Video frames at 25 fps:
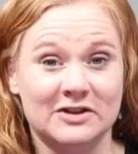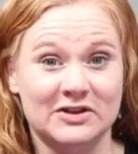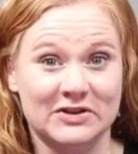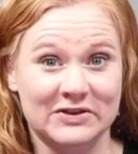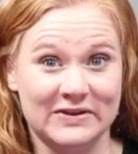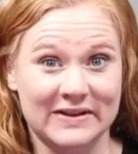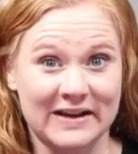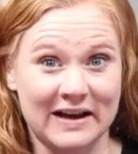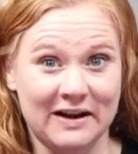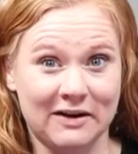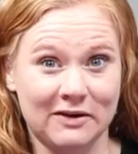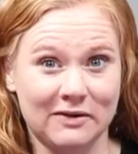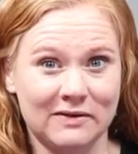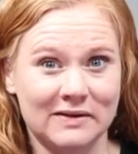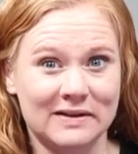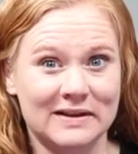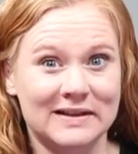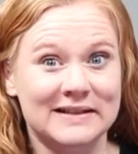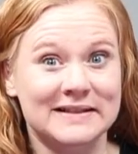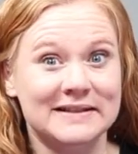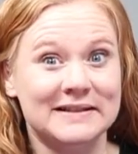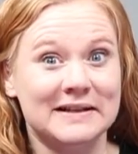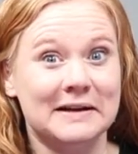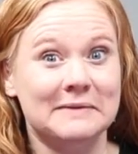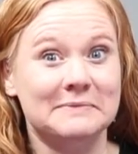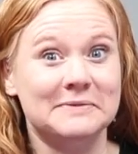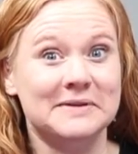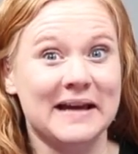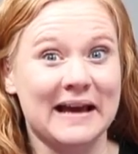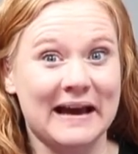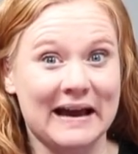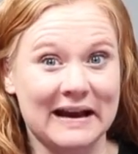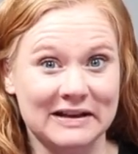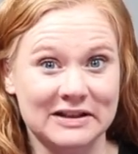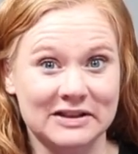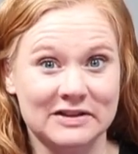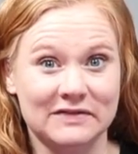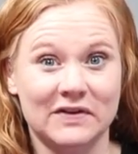So now it's time
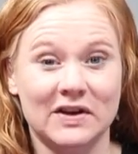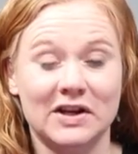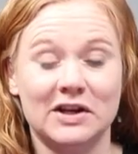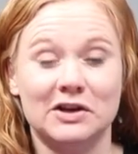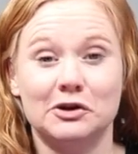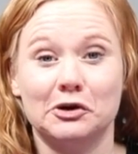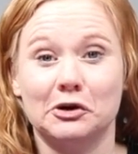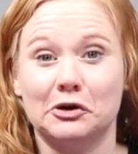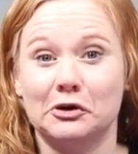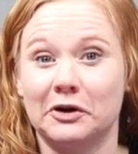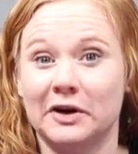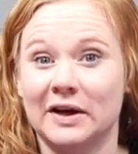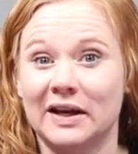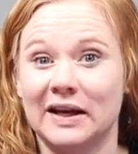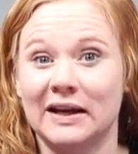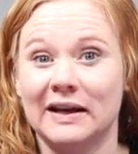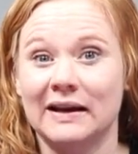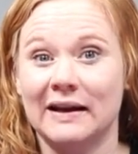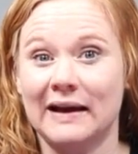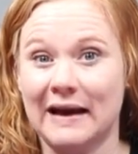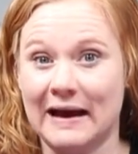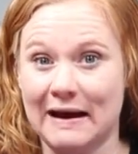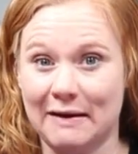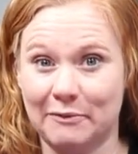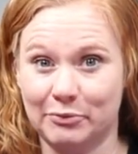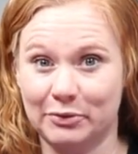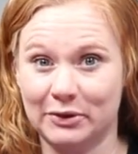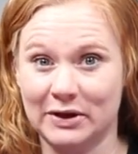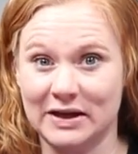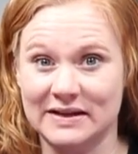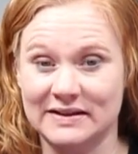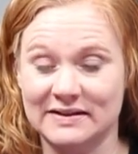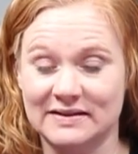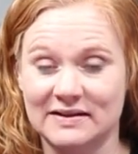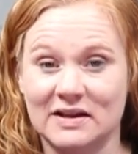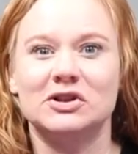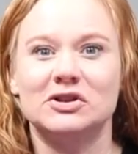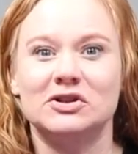to activate your Cricut Hat
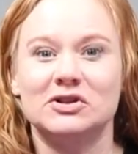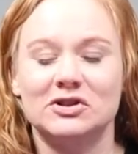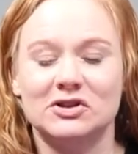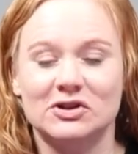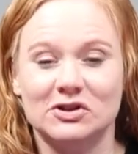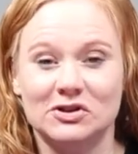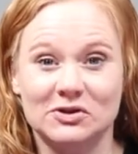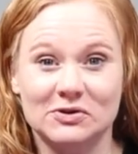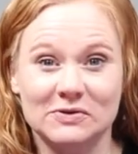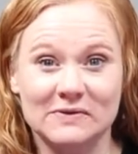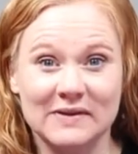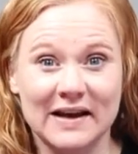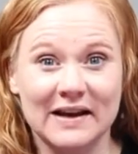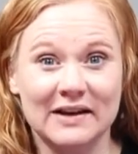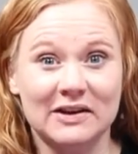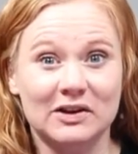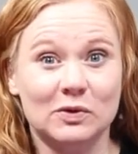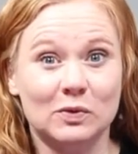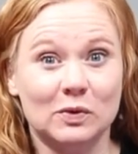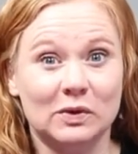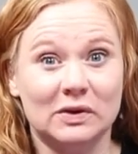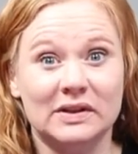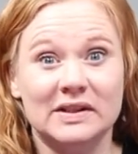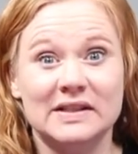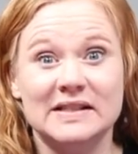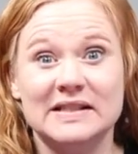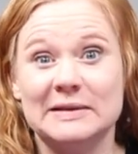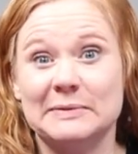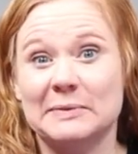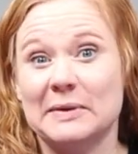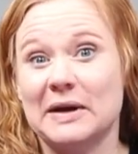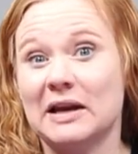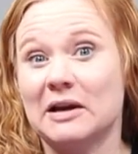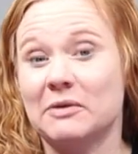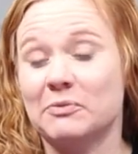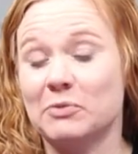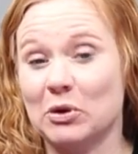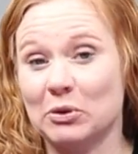Press. To do that, you will need some
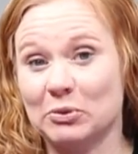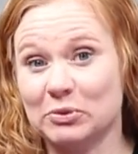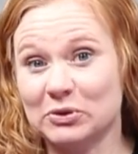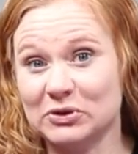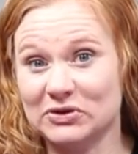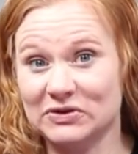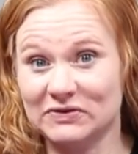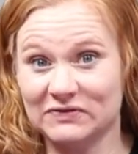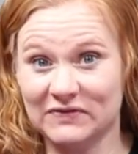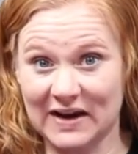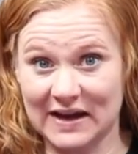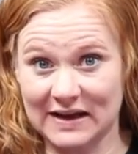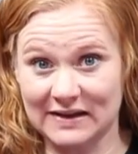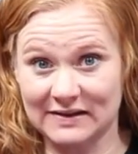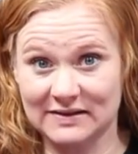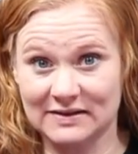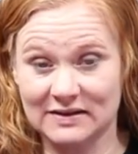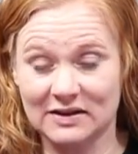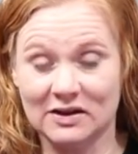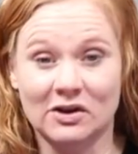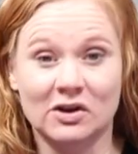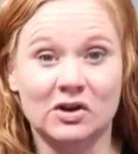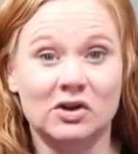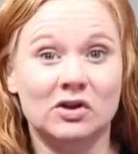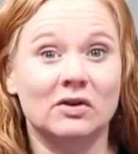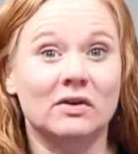kind of mobile device.